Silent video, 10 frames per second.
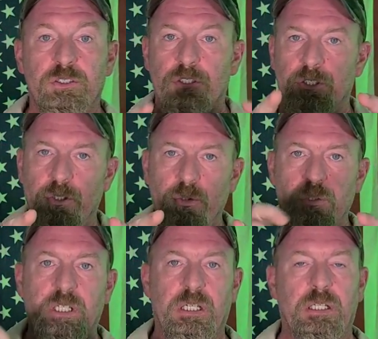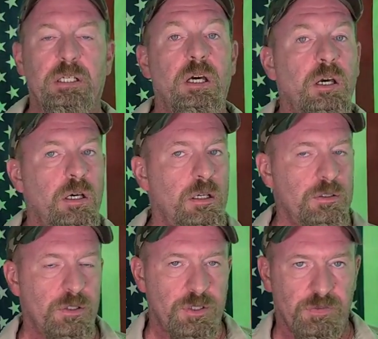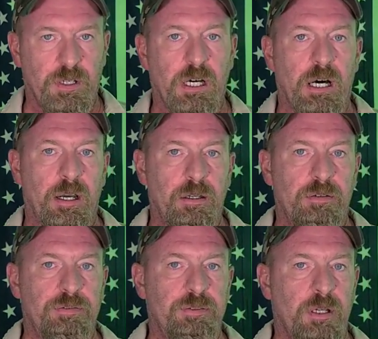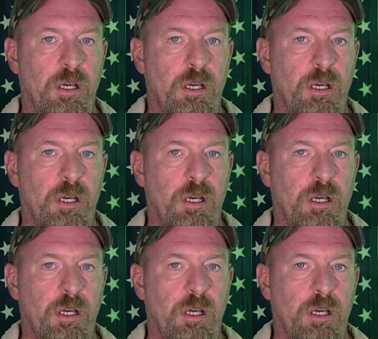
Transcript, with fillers: do you need to survive.